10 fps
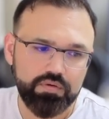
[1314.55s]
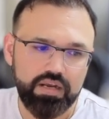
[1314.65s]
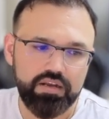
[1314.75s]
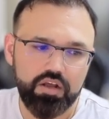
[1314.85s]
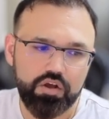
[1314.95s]

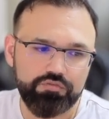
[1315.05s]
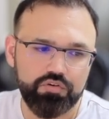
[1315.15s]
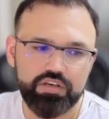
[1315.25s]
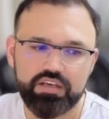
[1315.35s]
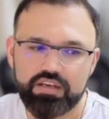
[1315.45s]
Right now, I've
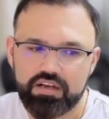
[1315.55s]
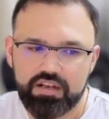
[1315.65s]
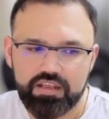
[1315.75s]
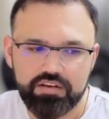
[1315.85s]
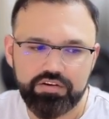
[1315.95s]
only created
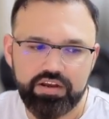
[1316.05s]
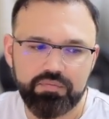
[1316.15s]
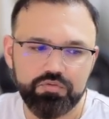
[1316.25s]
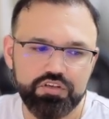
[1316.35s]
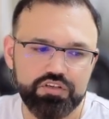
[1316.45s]
like
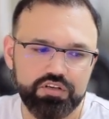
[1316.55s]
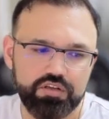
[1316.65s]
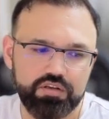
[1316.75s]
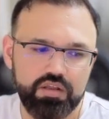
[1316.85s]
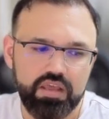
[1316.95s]
create
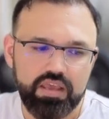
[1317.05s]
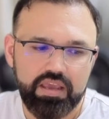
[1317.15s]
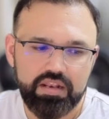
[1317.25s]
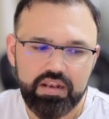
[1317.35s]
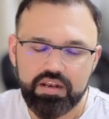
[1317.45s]
position
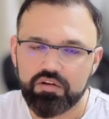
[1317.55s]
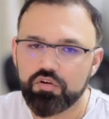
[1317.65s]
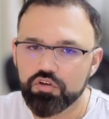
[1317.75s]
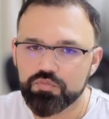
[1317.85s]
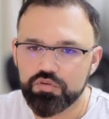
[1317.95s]
and then
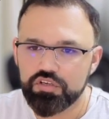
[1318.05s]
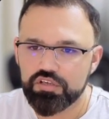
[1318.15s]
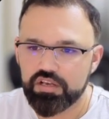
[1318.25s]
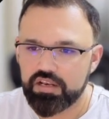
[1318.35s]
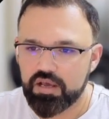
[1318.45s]
close
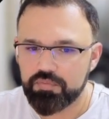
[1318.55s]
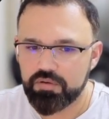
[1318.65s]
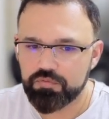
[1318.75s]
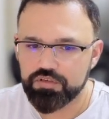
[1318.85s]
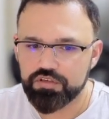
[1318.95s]
position and
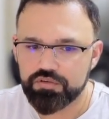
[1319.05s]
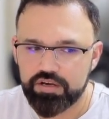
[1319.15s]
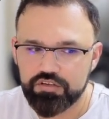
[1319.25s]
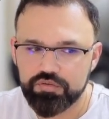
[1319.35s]
update position, right?